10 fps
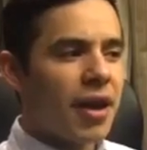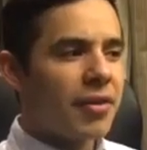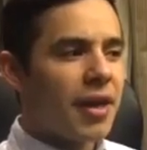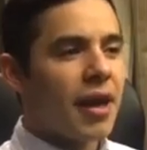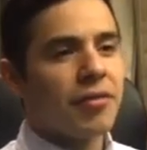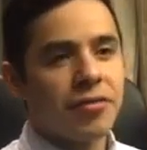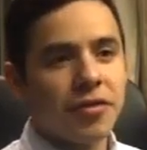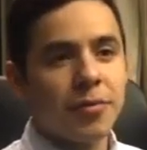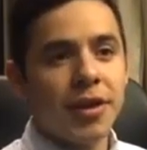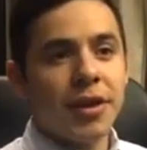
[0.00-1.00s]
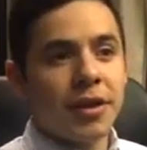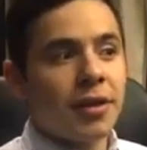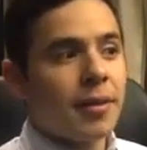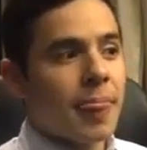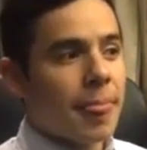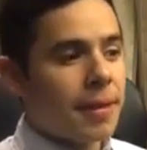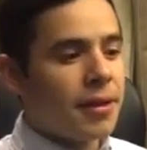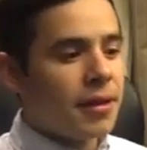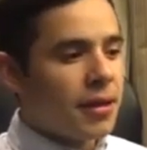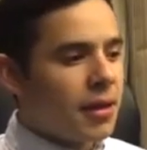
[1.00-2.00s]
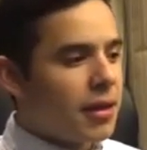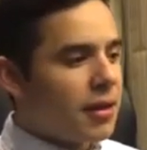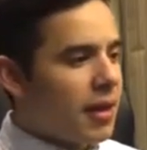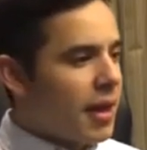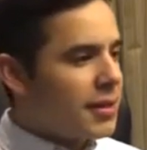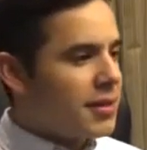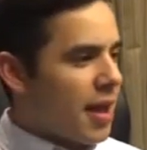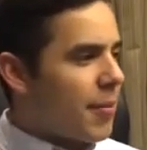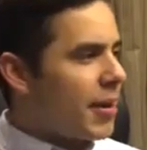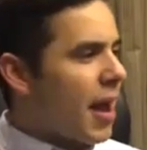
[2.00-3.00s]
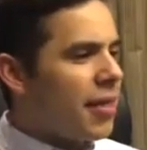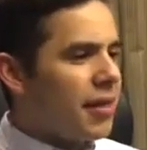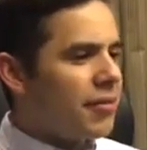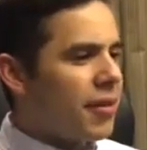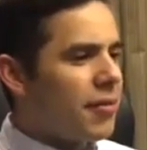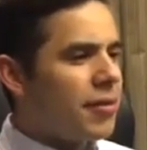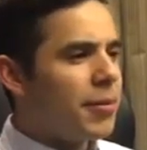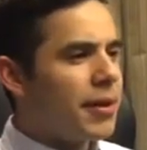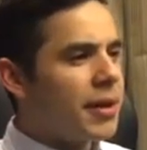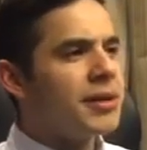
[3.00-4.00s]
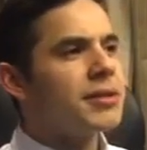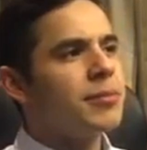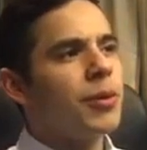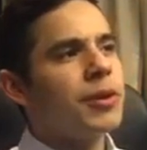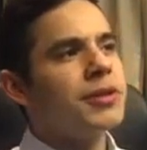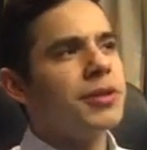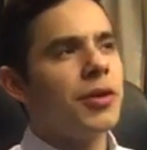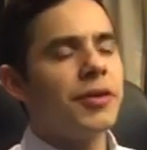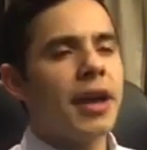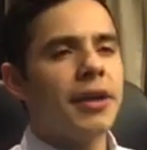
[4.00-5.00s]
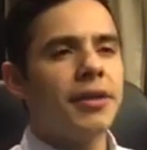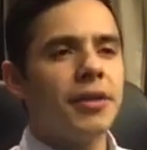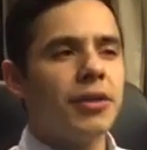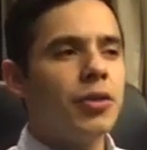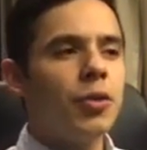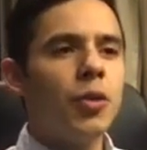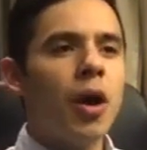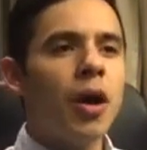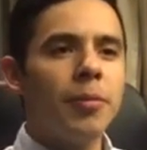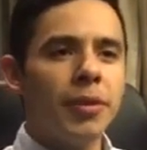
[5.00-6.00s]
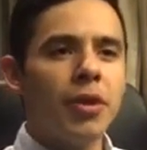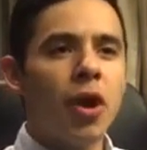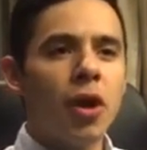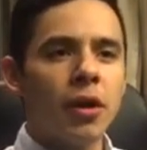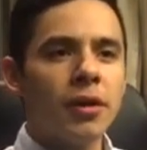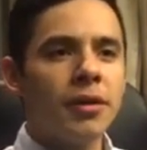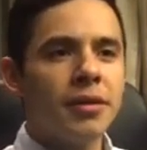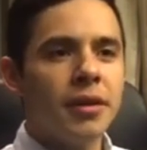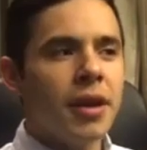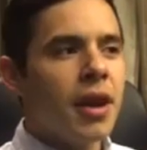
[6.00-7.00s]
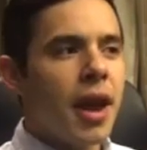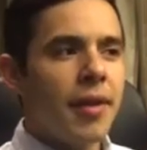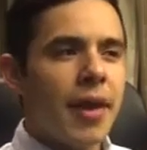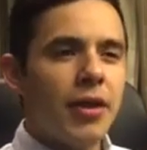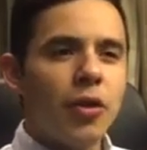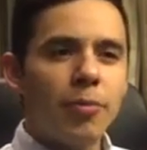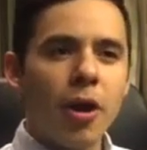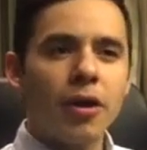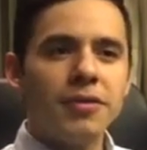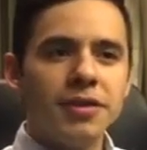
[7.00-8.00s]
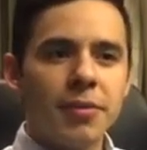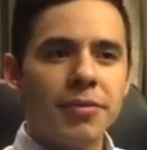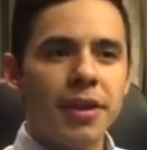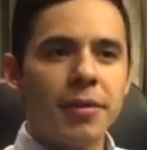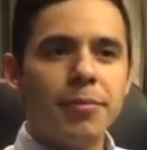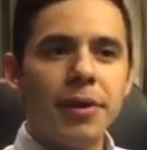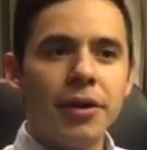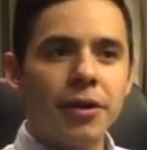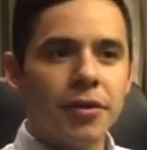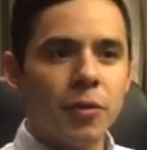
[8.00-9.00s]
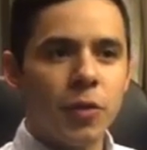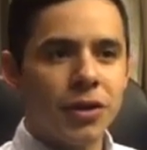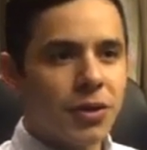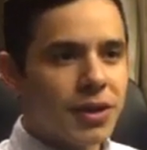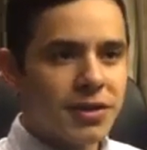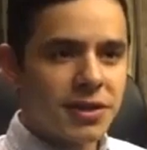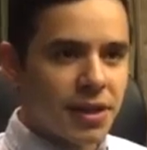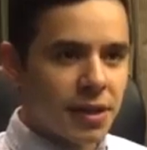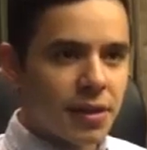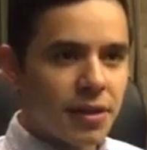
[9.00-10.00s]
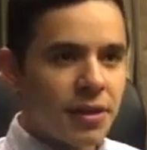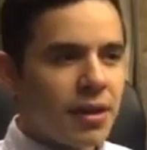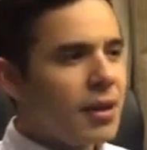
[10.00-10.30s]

found that for me, and I mean, I think for everybody, it's important to know that you belong, and that you're a part of something bigger than what you can see.